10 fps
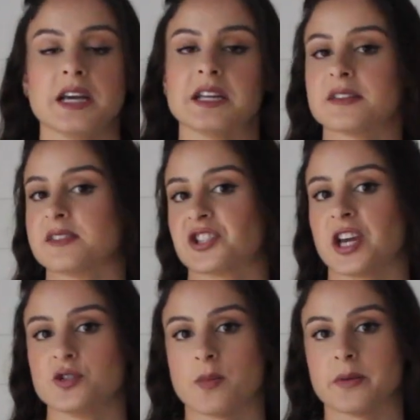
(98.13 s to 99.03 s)
It doesn't
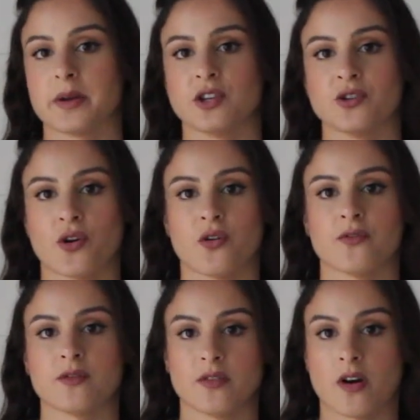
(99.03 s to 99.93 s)
change my opinion
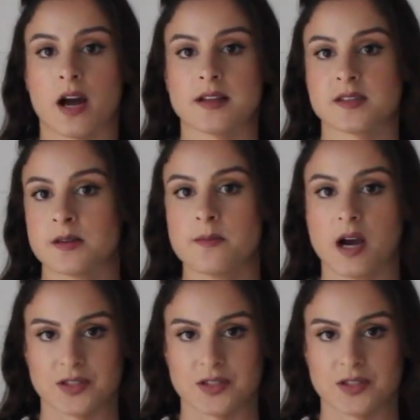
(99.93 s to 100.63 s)
on the item.